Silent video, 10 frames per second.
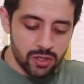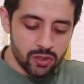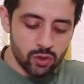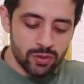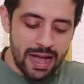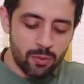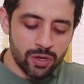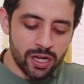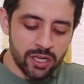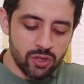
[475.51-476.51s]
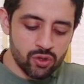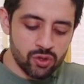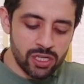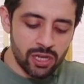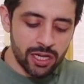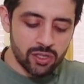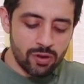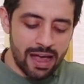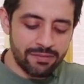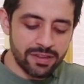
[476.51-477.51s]
So that one I usually like
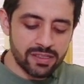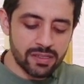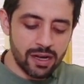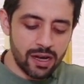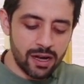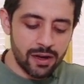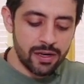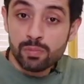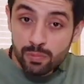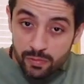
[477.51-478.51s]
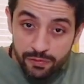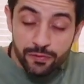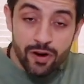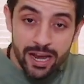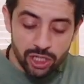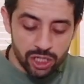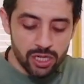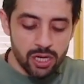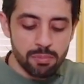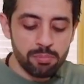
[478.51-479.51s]
to have it fresh,
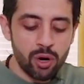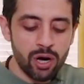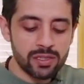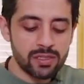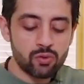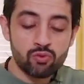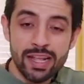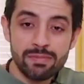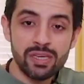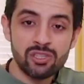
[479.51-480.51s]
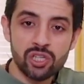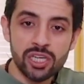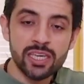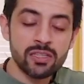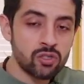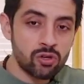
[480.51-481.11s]
but red meat, chicken,